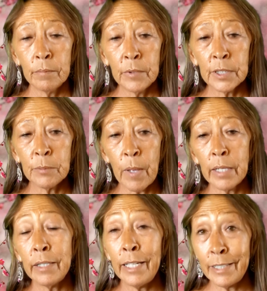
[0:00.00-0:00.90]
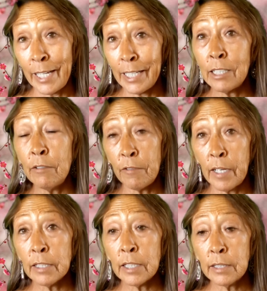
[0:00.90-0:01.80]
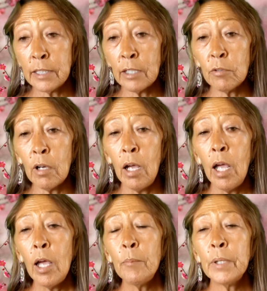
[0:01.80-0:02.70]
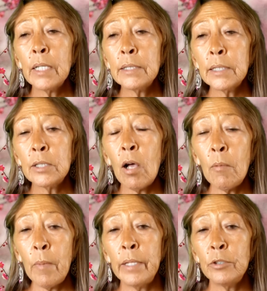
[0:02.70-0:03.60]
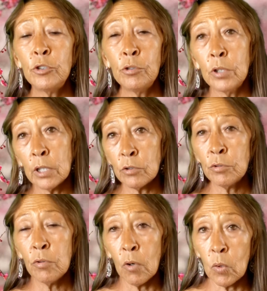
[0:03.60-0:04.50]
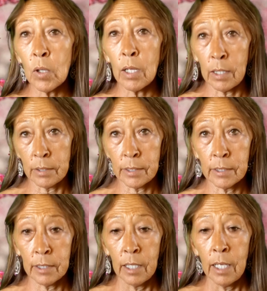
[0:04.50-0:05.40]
this mandate taking effect, etc., because it's all meant to control us.